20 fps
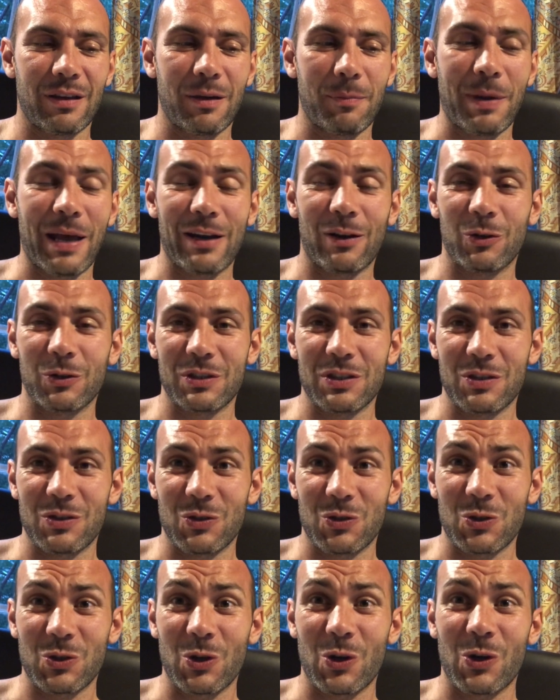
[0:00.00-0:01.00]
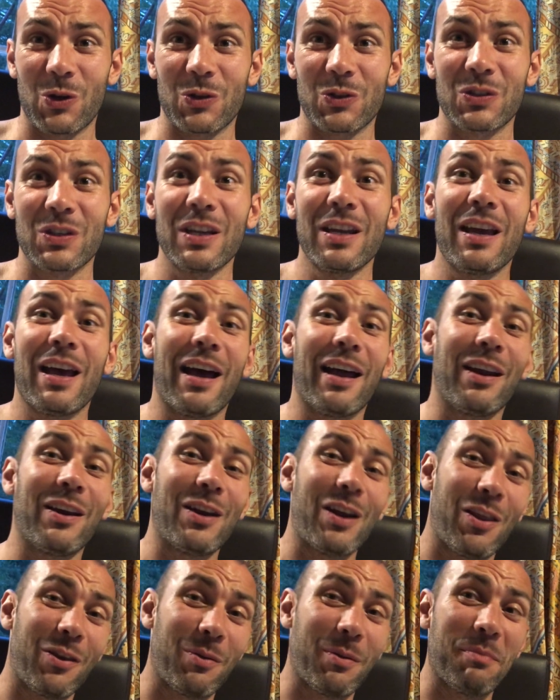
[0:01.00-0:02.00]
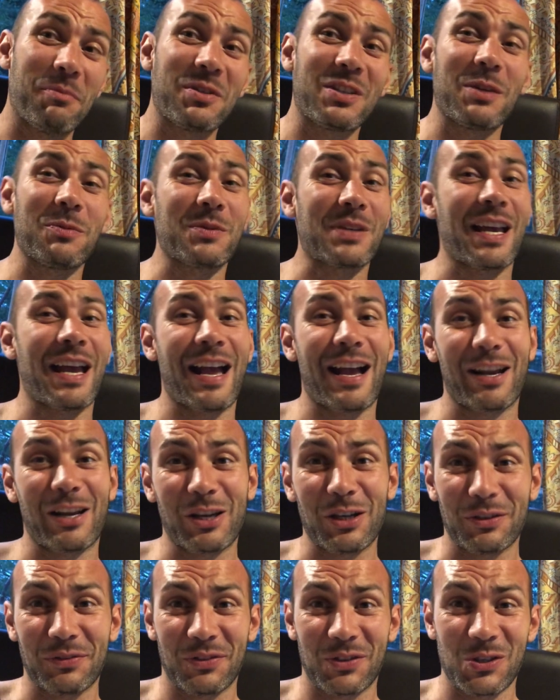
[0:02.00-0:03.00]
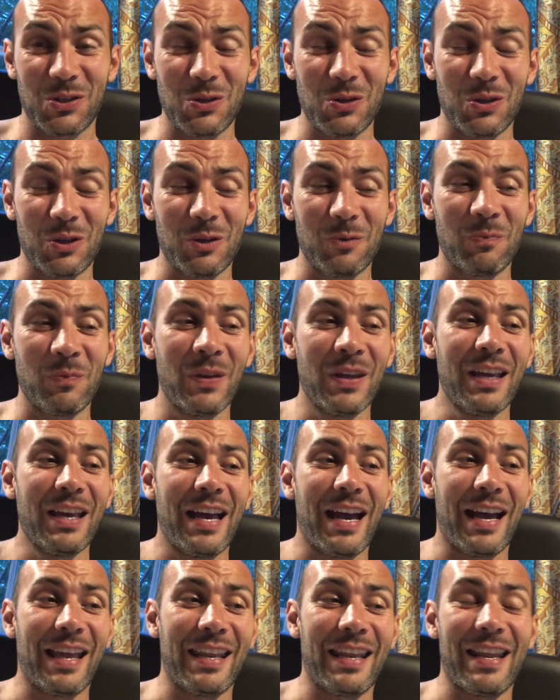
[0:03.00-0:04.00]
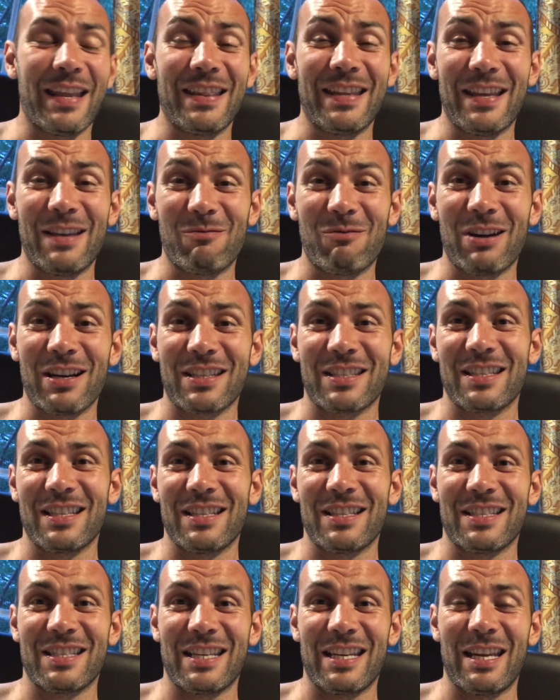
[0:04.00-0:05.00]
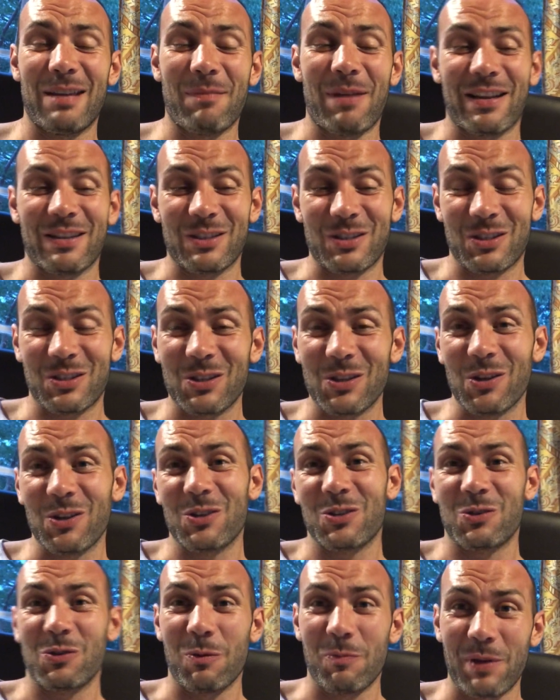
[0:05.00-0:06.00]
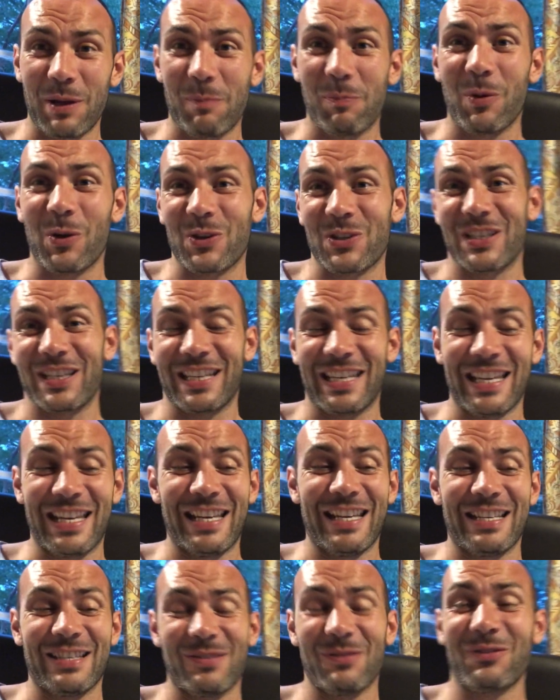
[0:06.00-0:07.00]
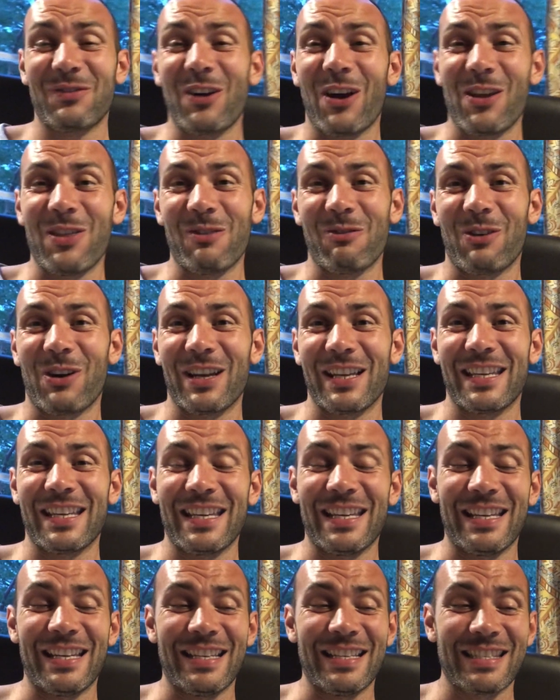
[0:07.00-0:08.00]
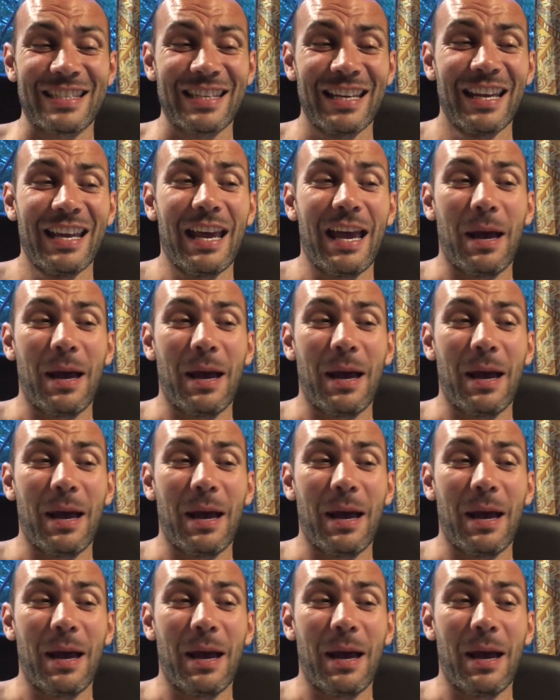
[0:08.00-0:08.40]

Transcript: padlocked into stocks. And another member team was handcuffed to them, and the rest of the team had to search through a big box of keys and find the right keys.